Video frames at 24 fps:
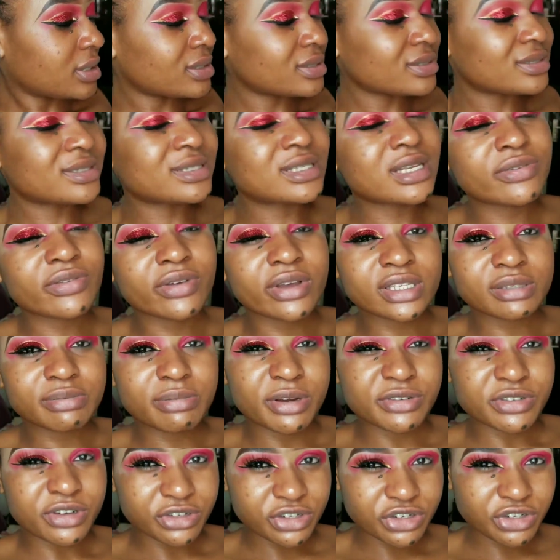serve as
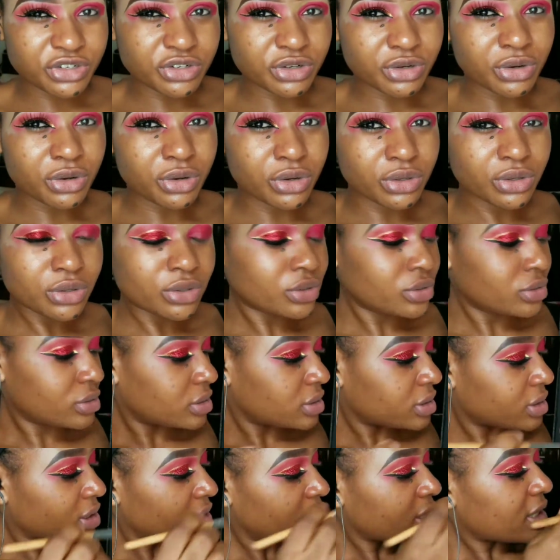my transition color.
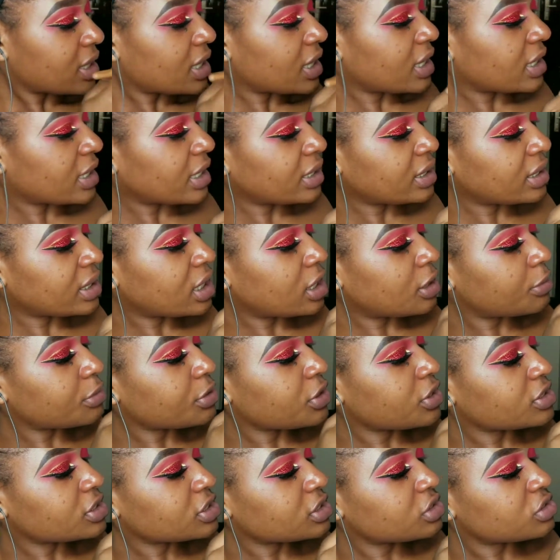And I'll be
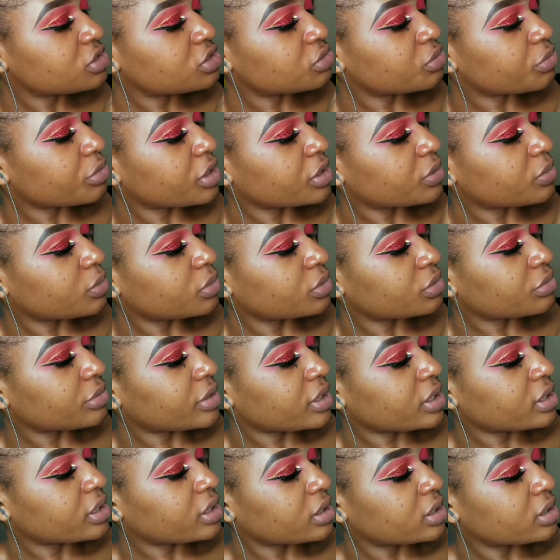using this red one
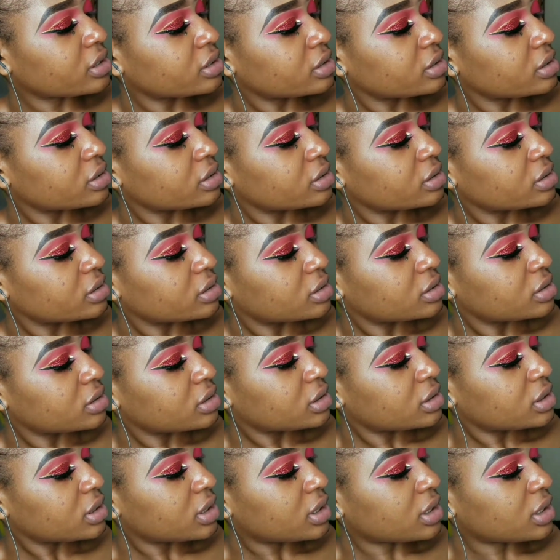right here
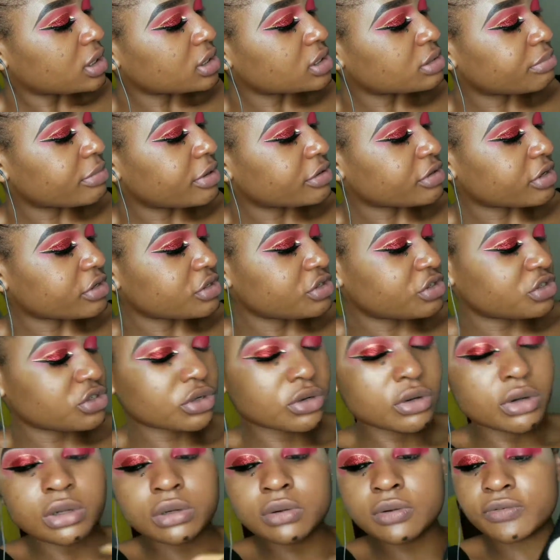as my transition
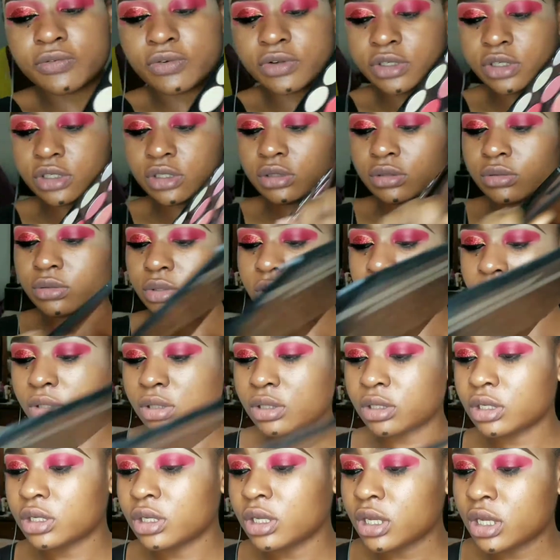color for this look.
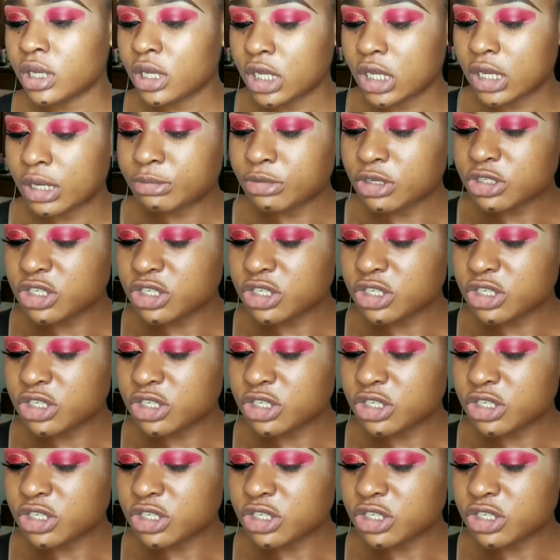I'm